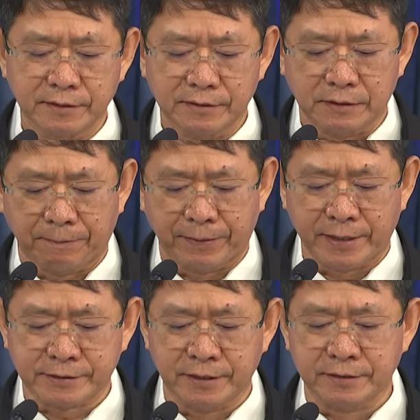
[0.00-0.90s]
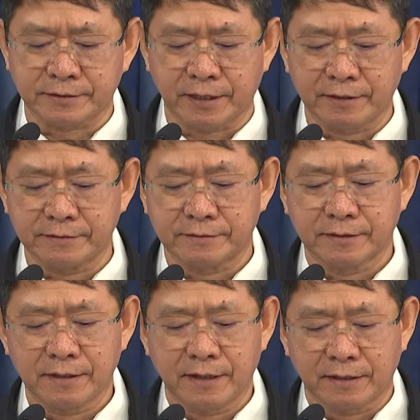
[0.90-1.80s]
The President said
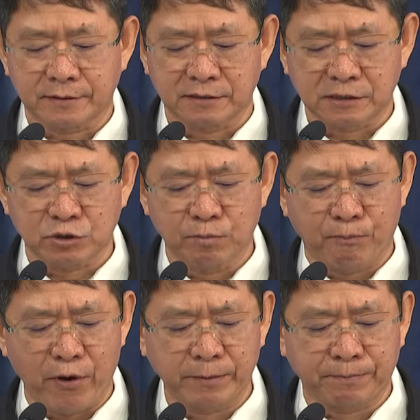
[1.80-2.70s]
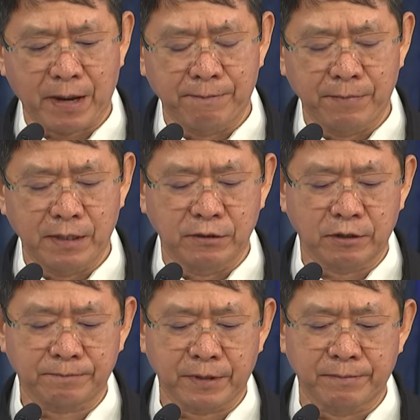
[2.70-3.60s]
that the 2.5
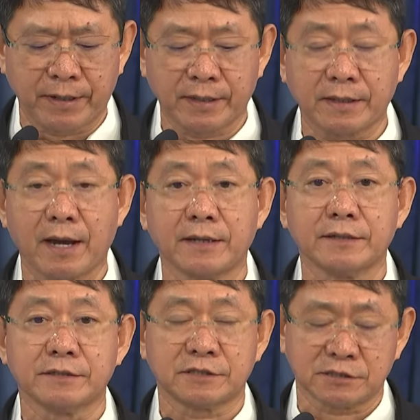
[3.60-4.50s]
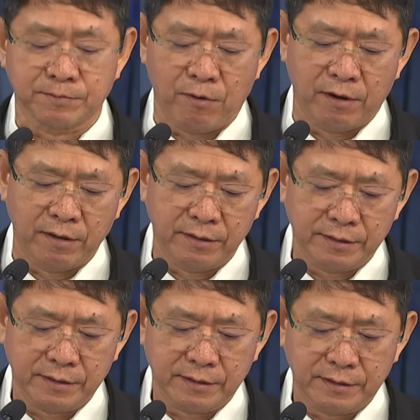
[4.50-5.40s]
million per barangay is small.
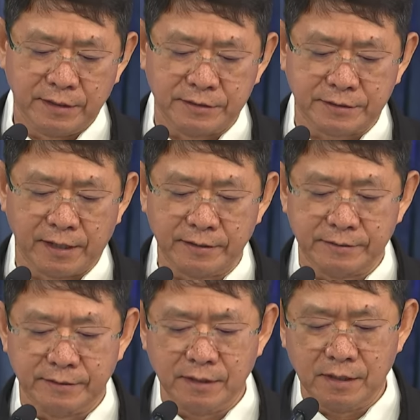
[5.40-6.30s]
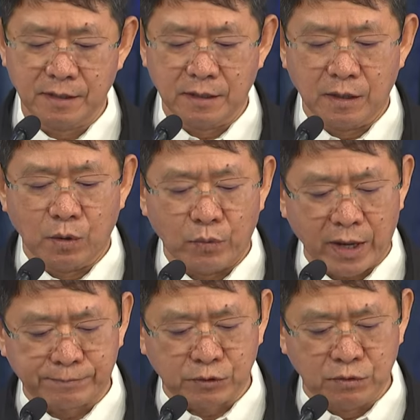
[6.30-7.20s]
He said, "We
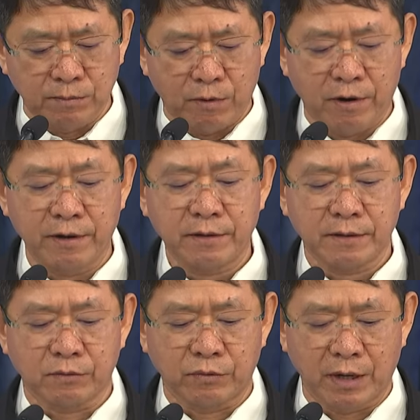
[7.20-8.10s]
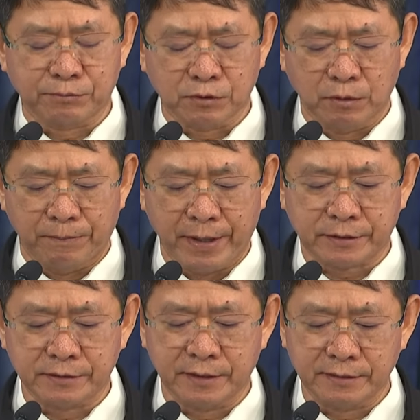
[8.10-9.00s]
have to do more, we have to do
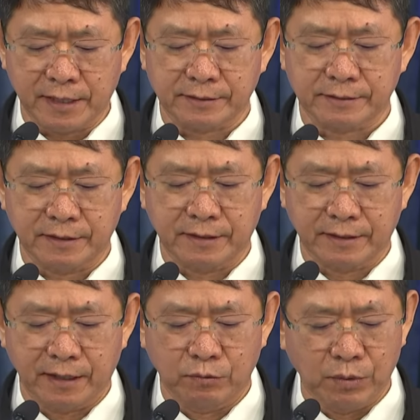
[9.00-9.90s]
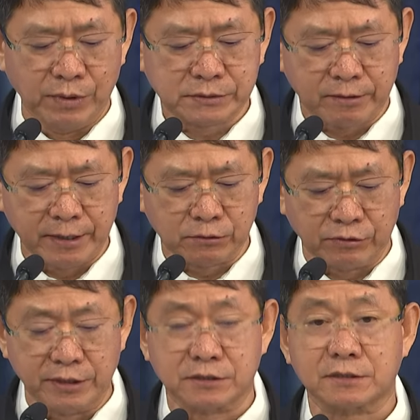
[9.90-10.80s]
better than that, and we will try to
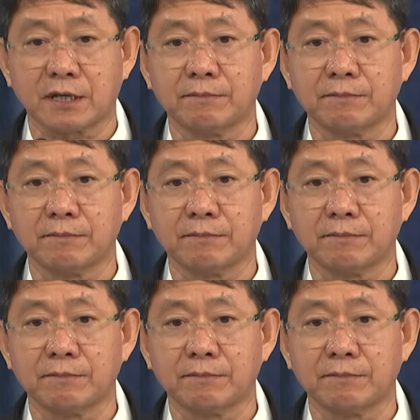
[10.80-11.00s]
reach 10